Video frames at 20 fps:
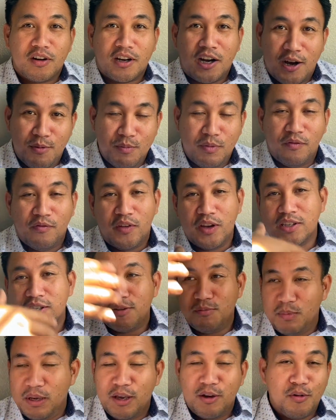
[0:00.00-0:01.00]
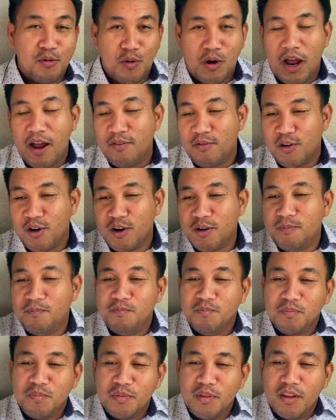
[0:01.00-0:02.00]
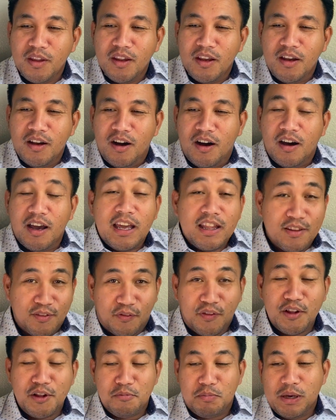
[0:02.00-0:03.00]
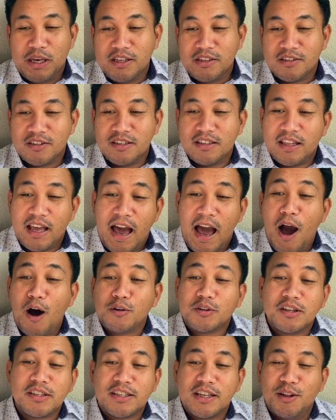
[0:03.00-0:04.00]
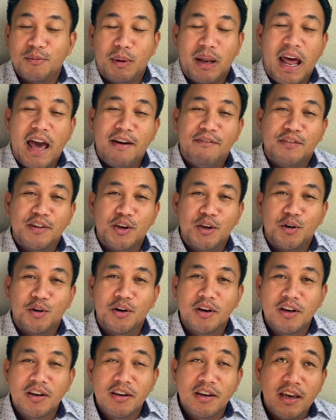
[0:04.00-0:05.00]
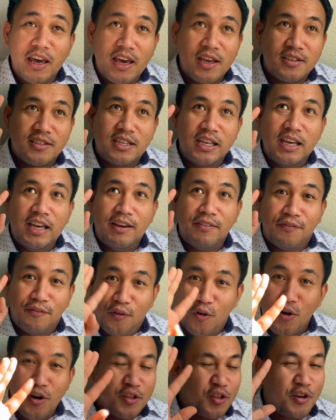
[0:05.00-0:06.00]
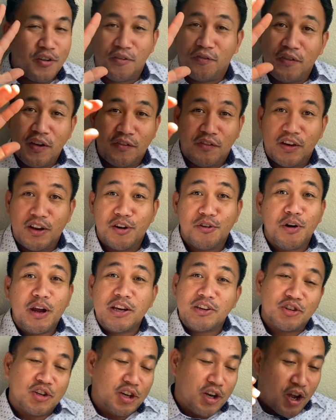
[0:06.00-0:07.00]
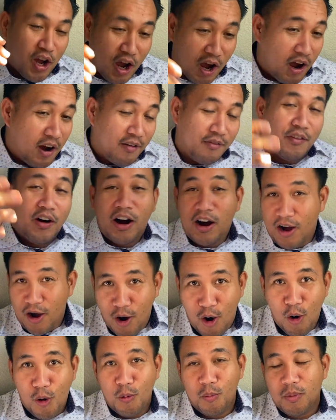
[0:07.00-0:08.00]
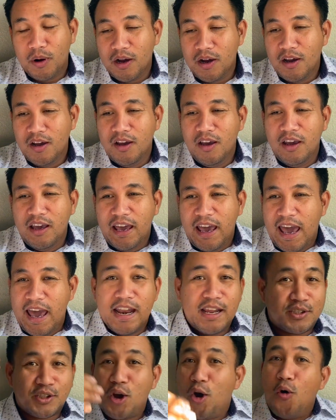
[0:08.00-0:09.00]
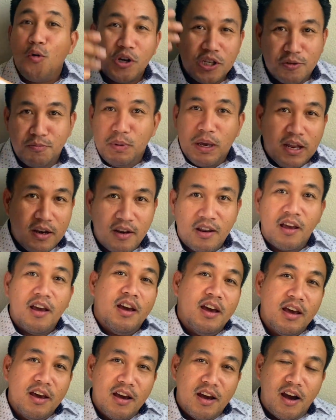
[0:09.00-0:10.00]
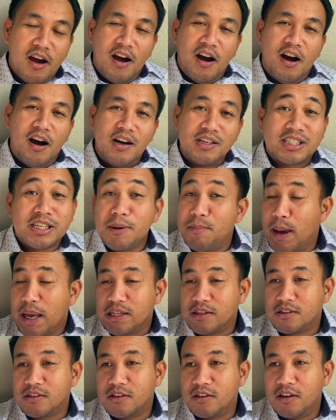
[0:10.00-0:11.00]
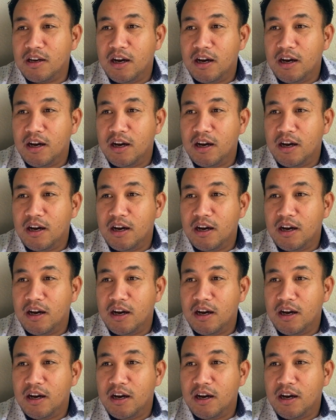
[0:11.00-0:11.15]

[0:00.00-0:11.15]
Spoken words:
come and visit me or whatever, in the Philippines, the house in Siliman Avenue is the 4th or 5th iteration of a home, and it's always been cement,